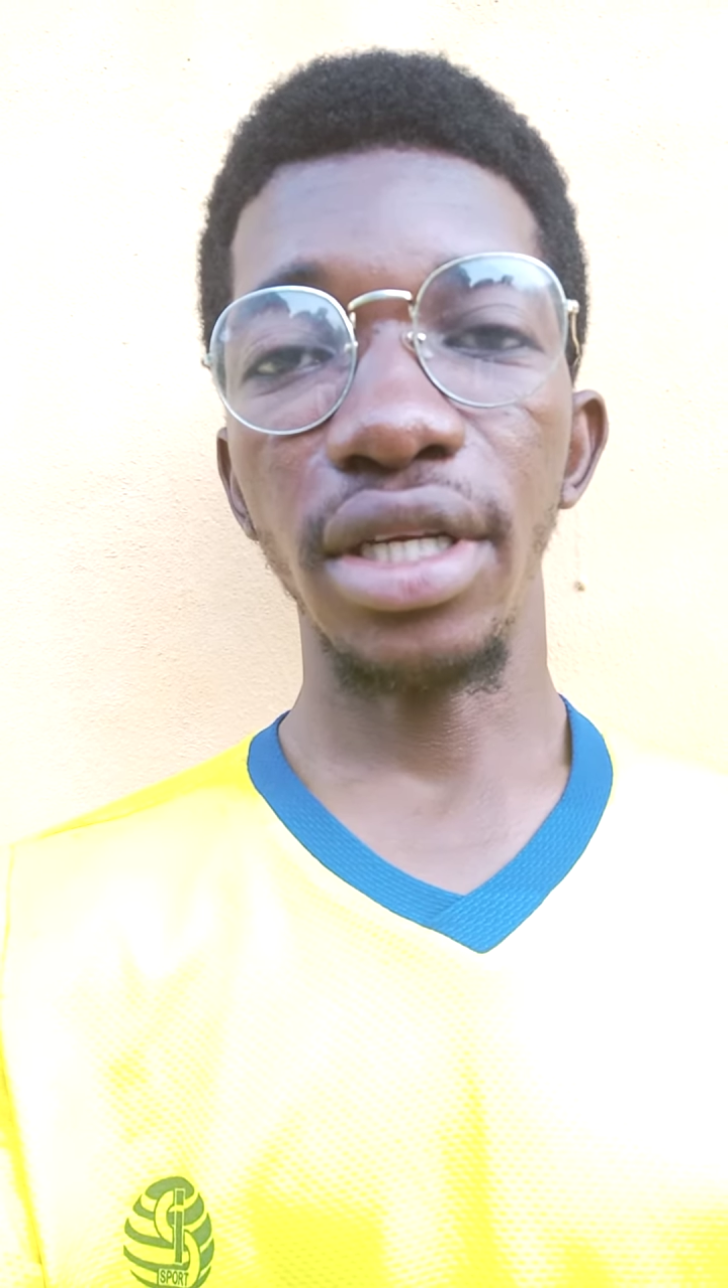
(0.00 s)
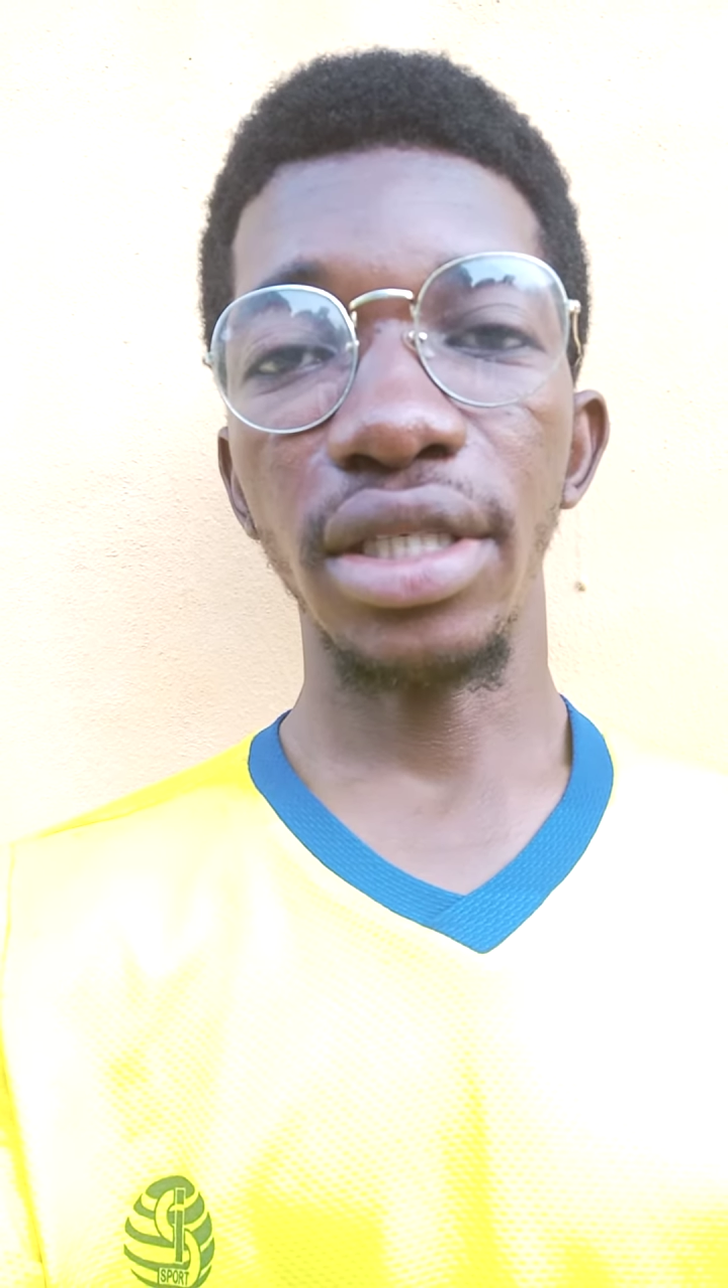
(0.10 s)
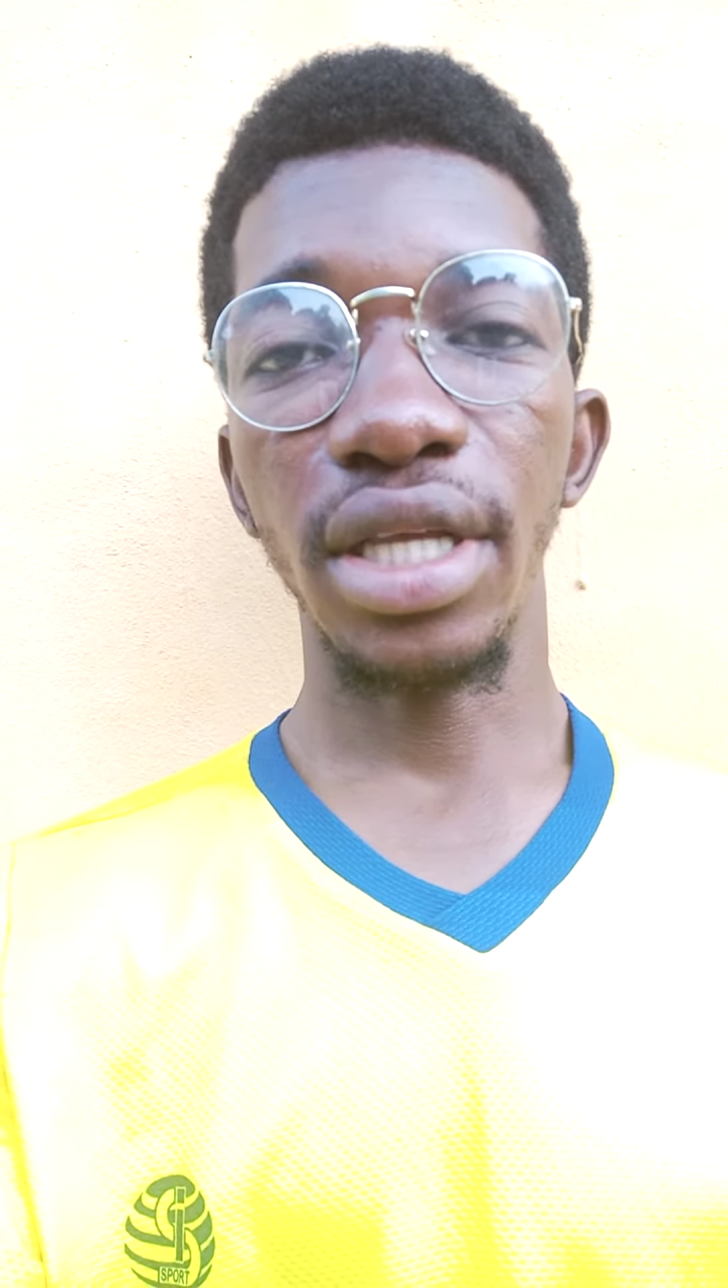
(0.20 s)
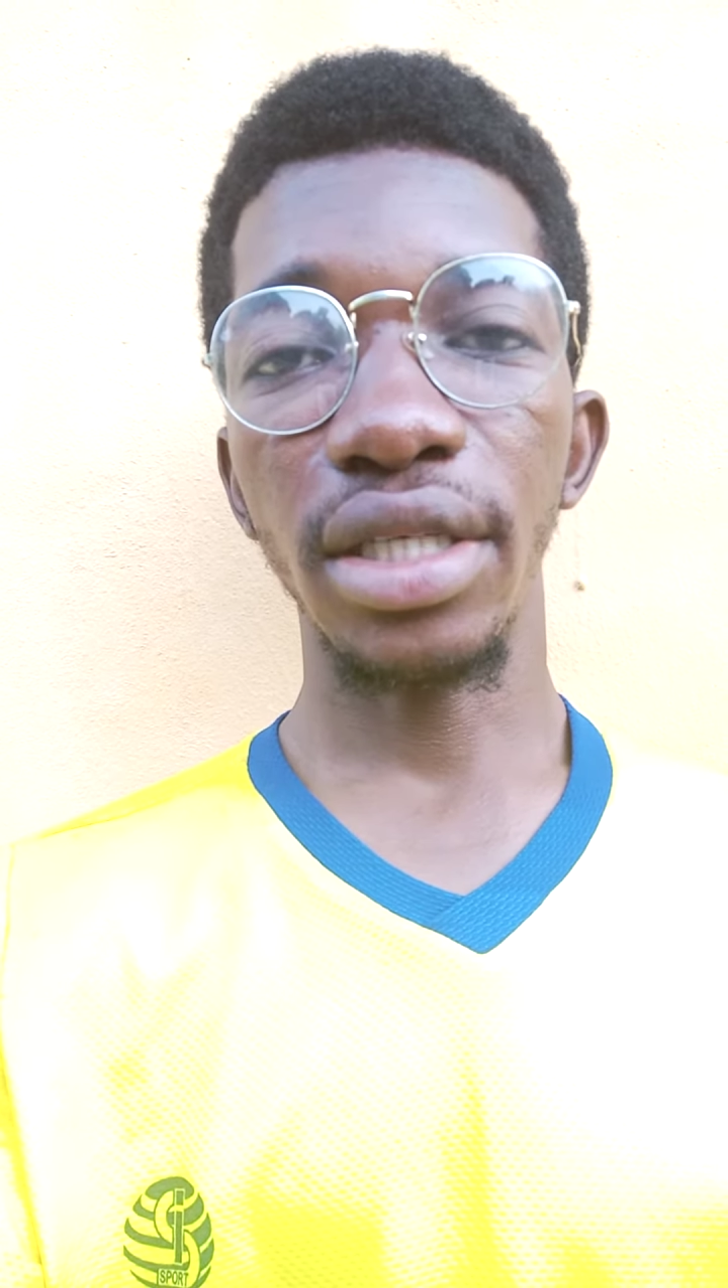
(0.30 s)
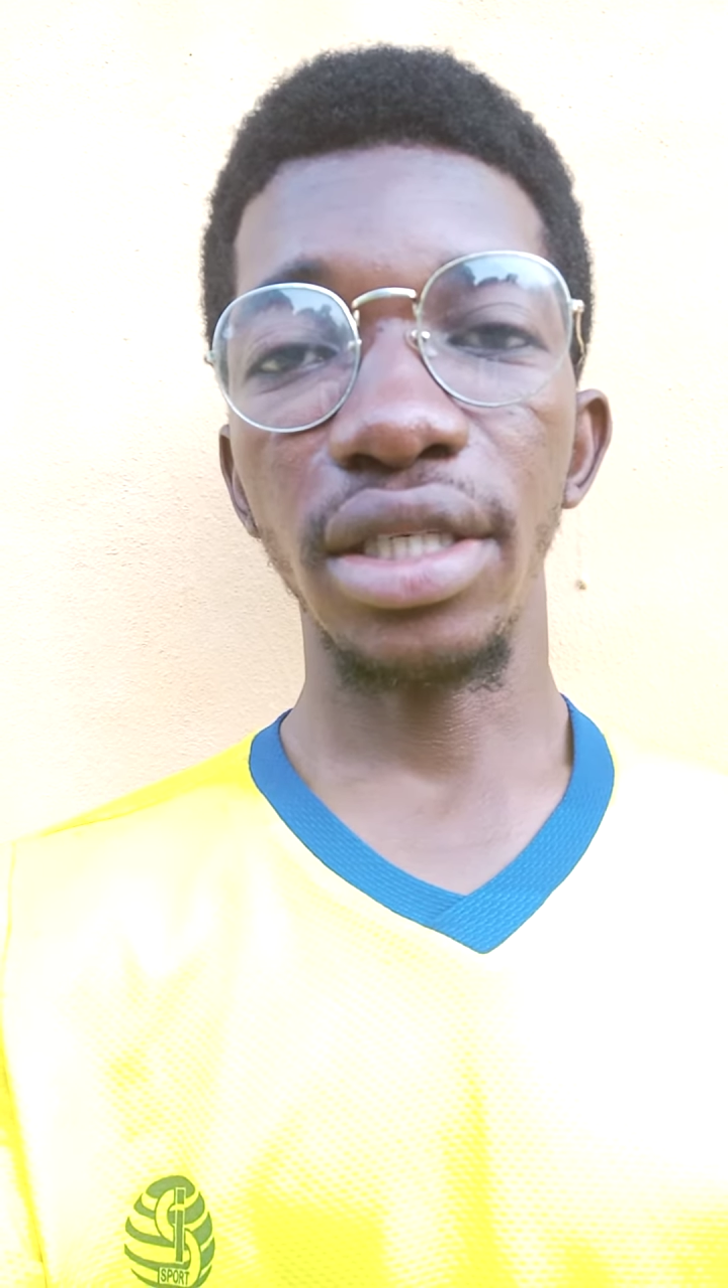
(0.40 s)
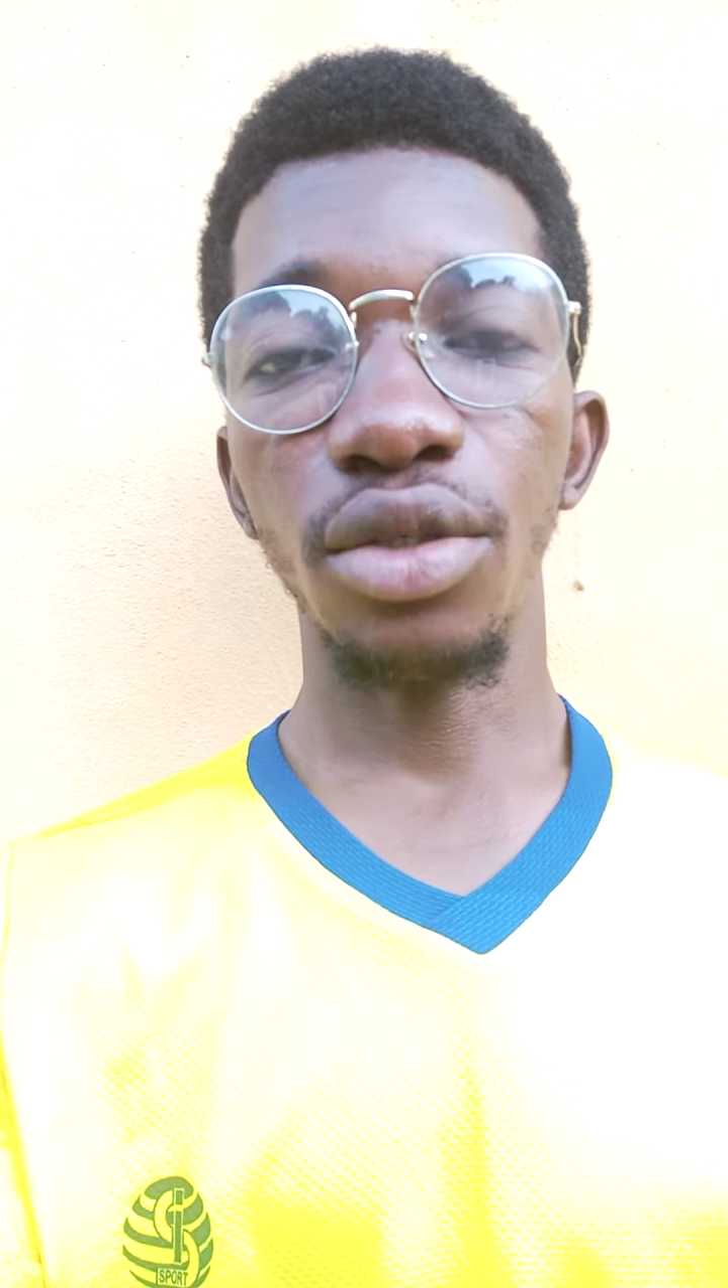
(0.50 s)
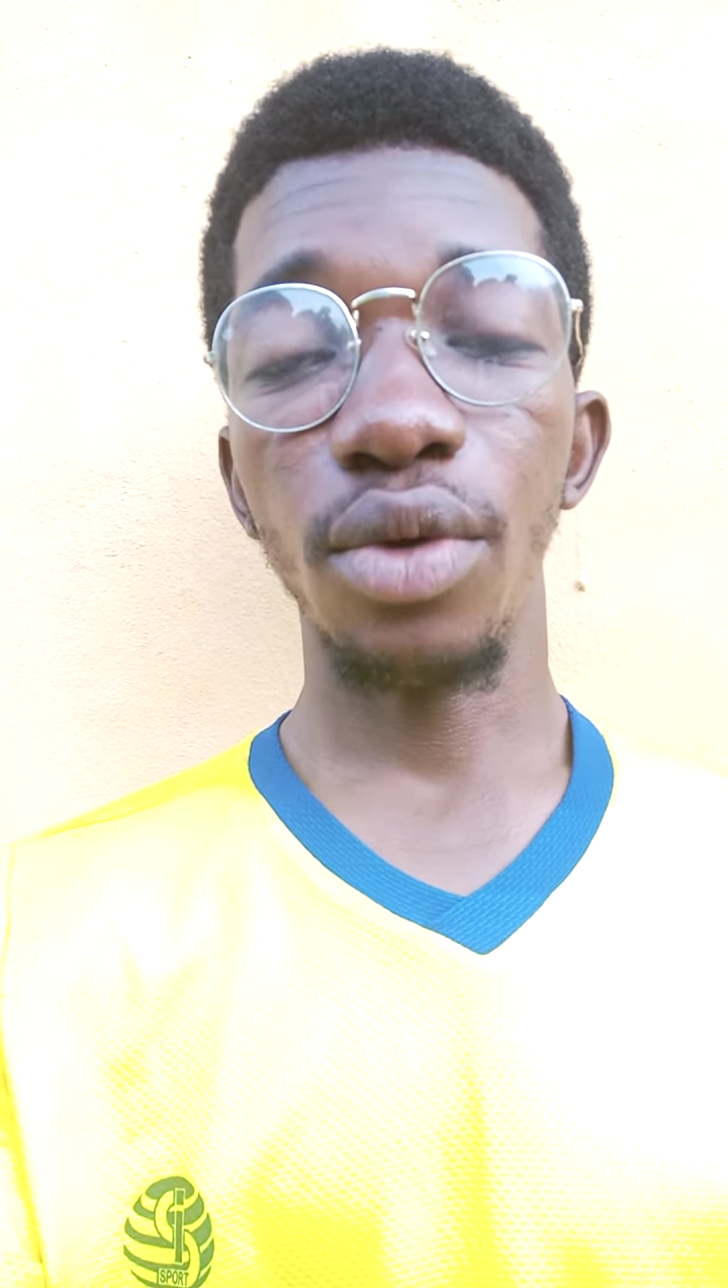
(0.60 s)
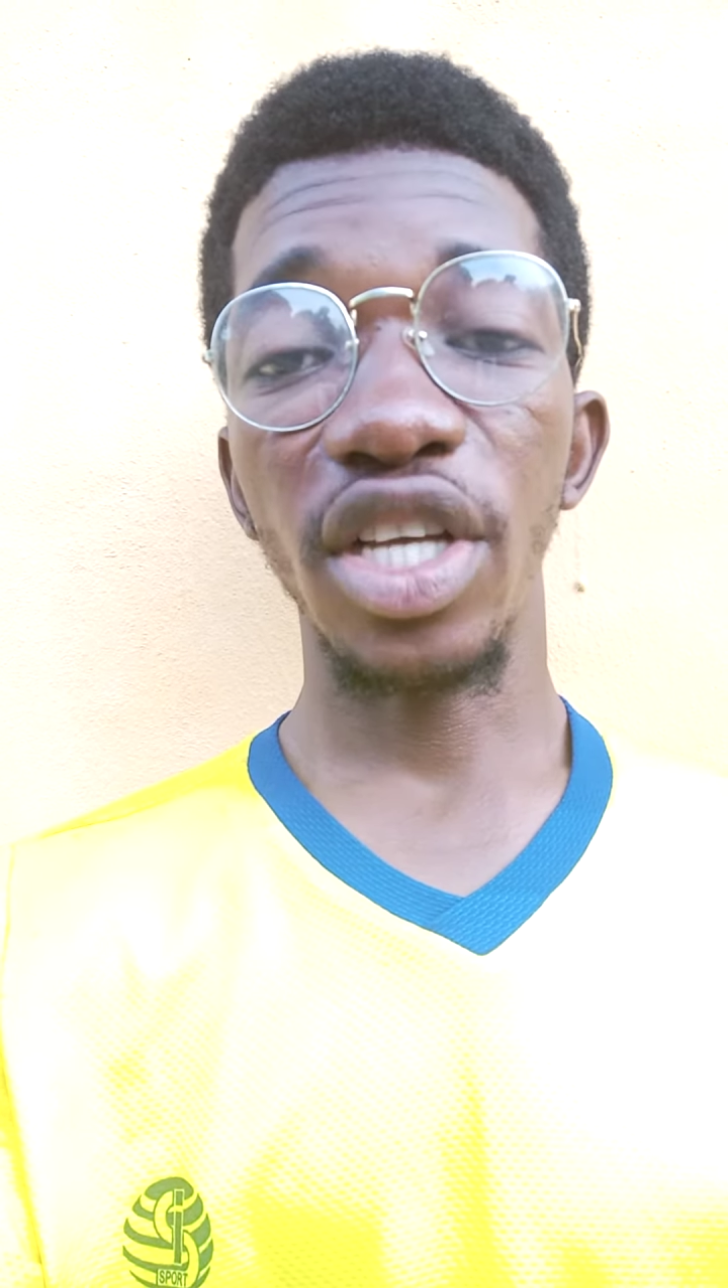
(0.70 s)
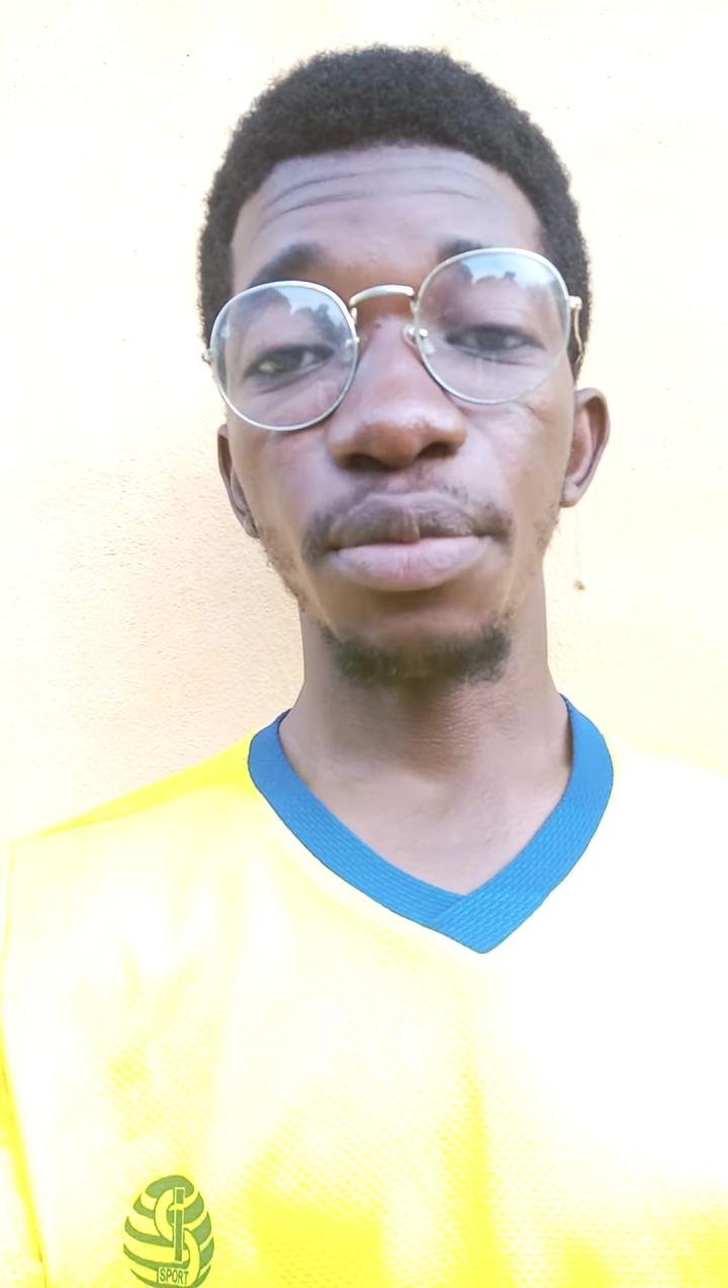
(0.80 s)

instances where